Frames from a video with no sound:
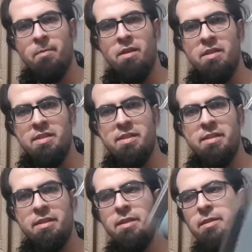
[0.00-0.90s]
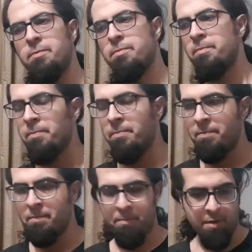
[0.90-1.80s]
the CD,
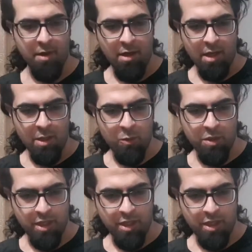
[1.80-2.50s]
which